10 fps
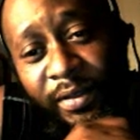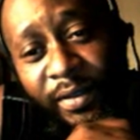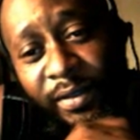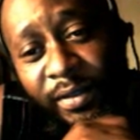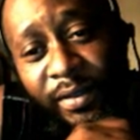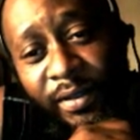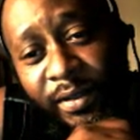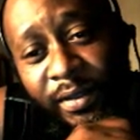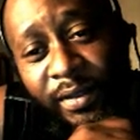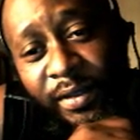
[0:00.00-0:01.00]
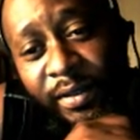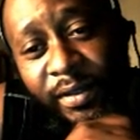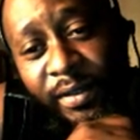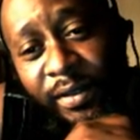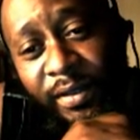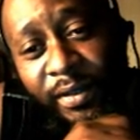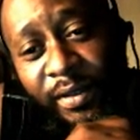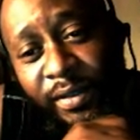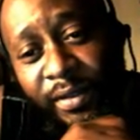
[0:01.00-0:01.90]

I understand. A lot of things are